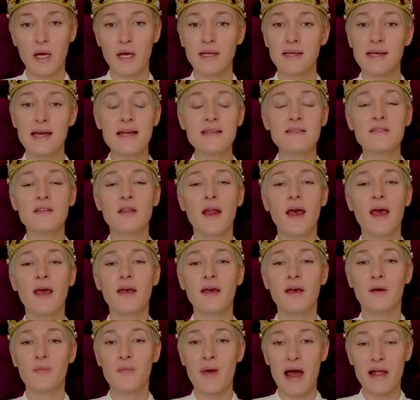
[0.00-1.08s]
Yesterday,
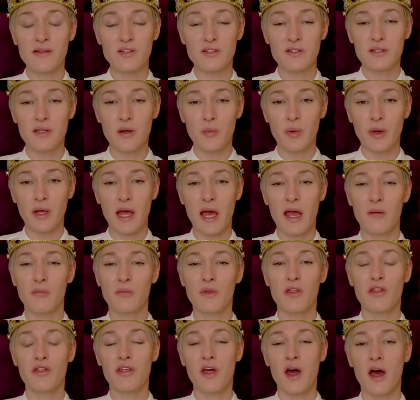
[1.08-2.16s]
Her Majesty became
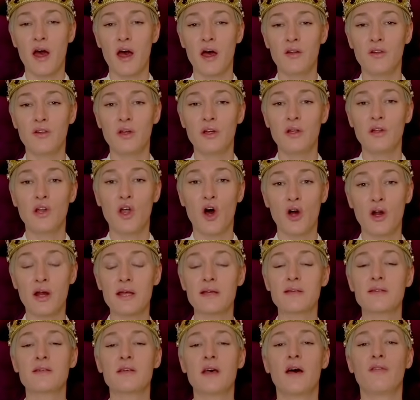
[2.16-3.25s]
the third
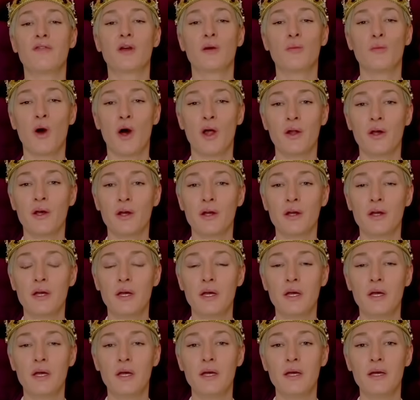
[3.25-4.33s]
longest serving monarch
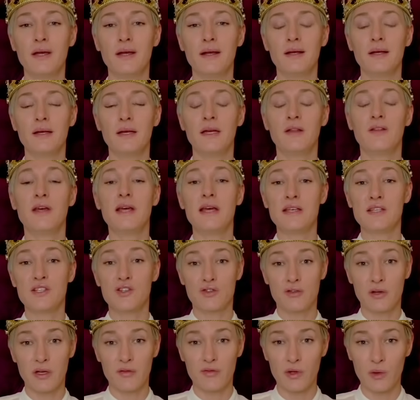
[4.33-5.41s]
in the
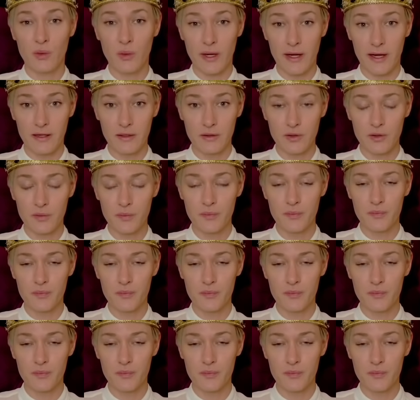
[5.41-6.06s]
history of the world.